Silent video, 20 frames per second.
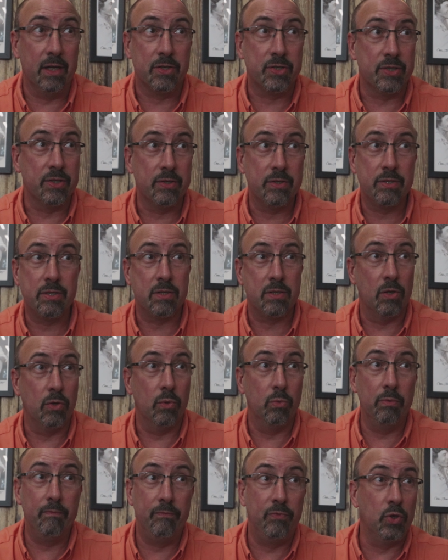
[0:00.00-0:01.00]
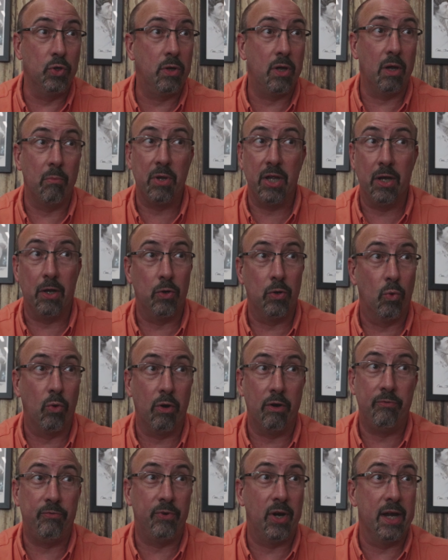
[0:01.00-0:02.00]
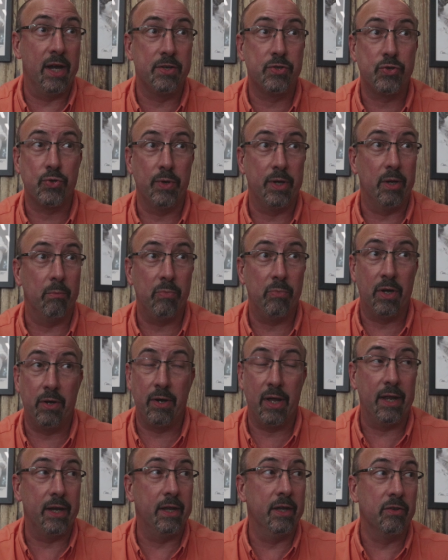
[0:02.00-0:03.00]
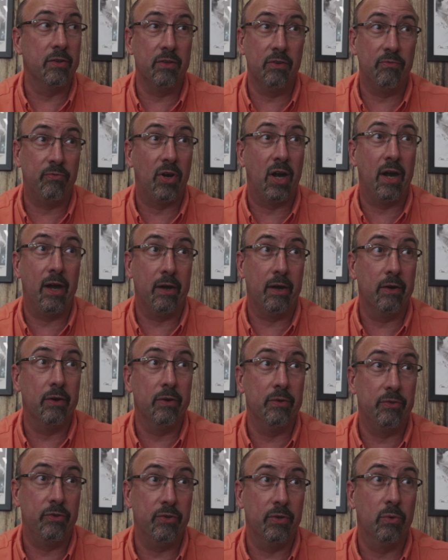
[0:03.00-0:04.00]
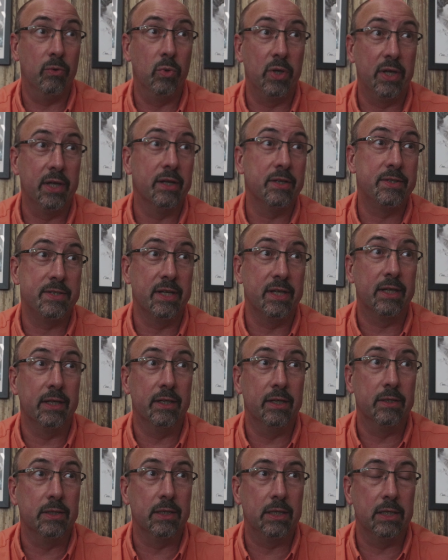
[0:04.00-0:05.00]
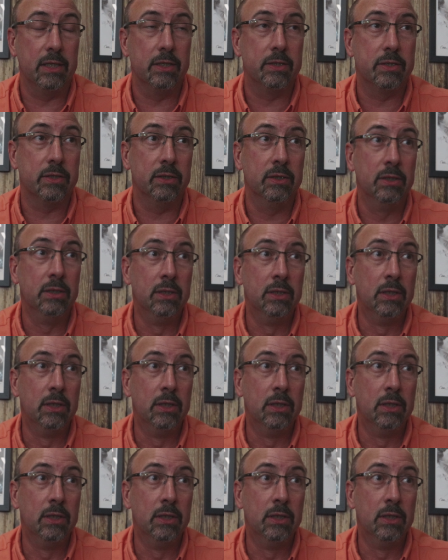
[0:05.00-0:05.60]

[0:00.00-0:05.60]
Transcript: kitchen, so if you come in and order fried shrimp, they're not hitting the fryer until we get a ticket in the kitchen.